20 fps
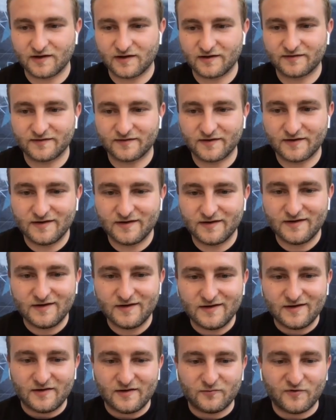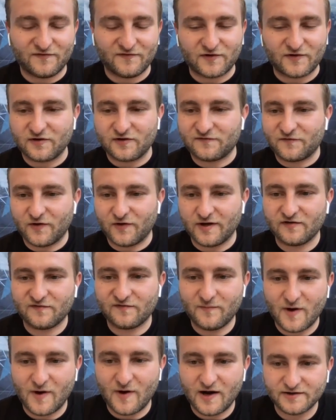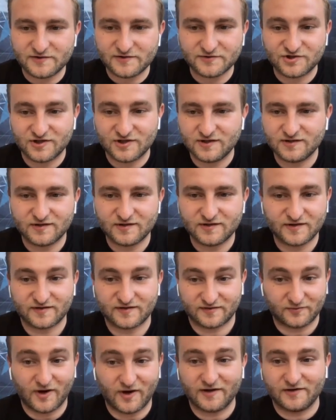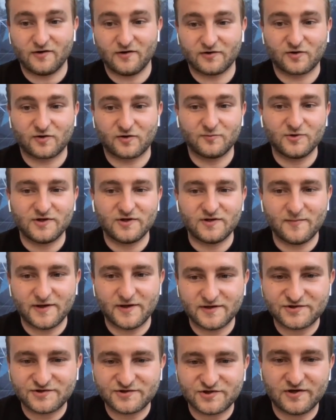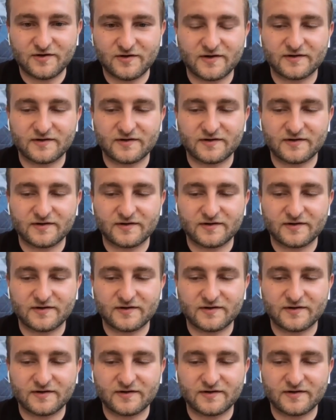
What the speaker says: And with a good friend of mine, Eugene, he's right now a community manager.